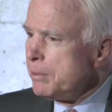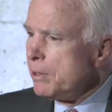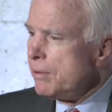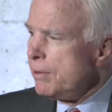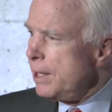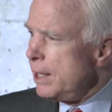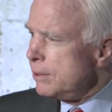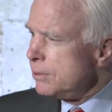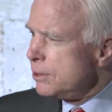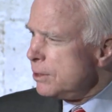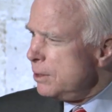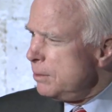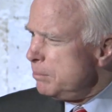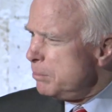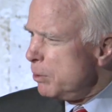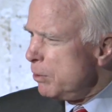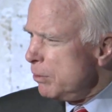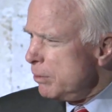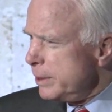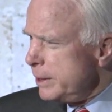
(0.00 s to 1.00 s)
of thousand
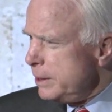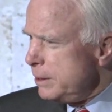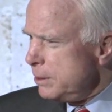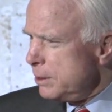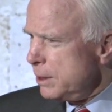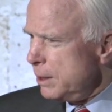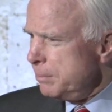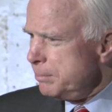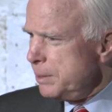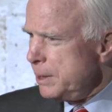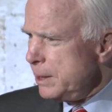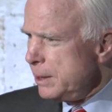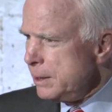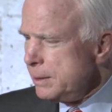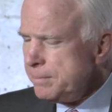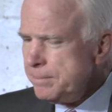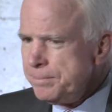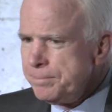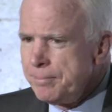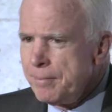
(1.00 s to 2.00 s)
employees up there.
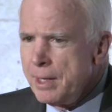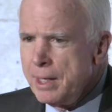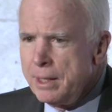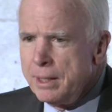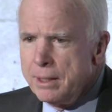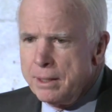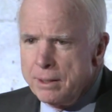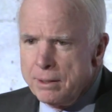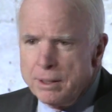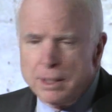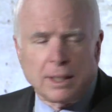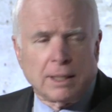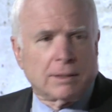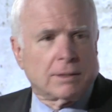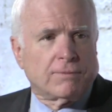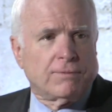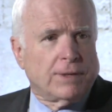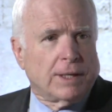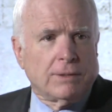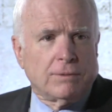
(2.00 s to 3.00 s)
They're
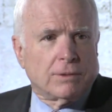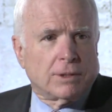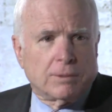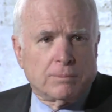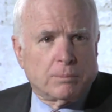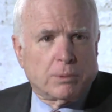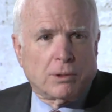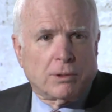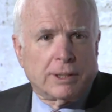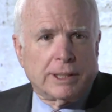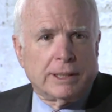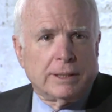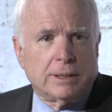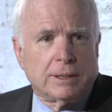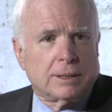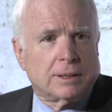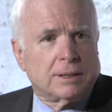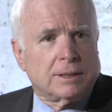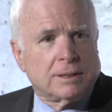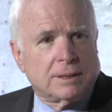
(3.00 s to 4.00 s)
not federal
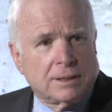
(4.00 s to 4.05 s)
employees.